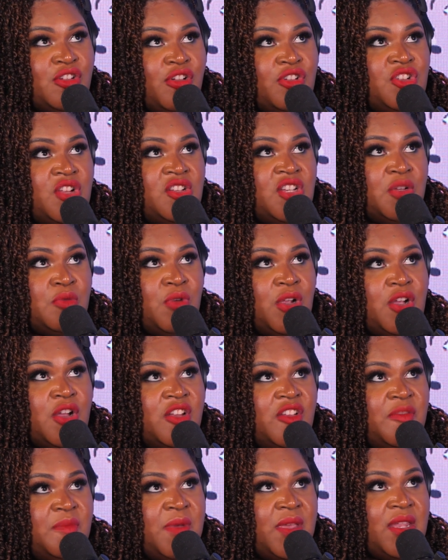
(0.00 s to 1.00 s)
or judging what could
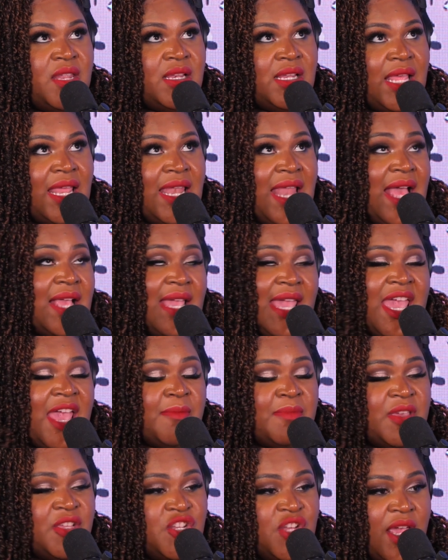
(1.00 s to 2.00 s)
have been and can't
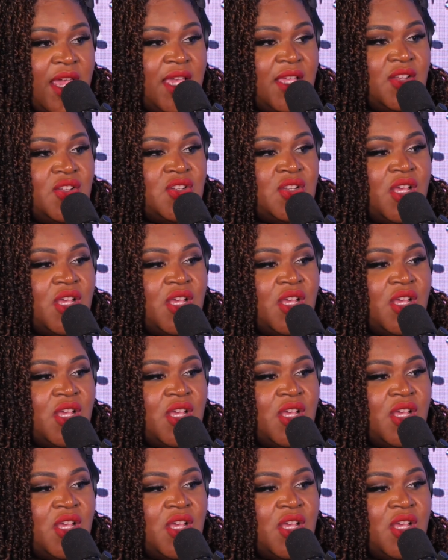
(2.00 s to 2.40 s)
be changed.